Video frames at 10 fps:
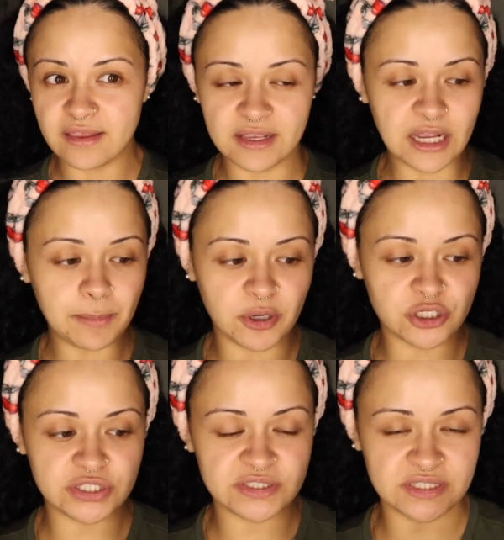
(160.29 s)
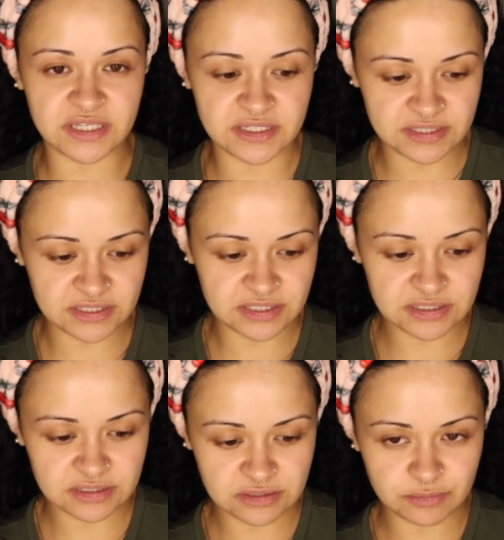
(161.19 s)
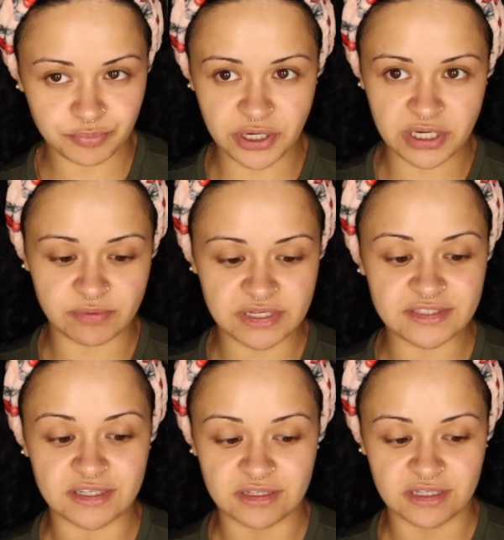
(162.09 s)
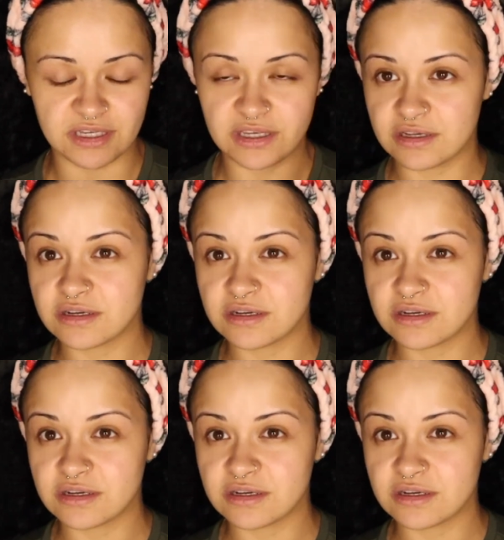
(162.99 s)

think I purchased this pretty recently.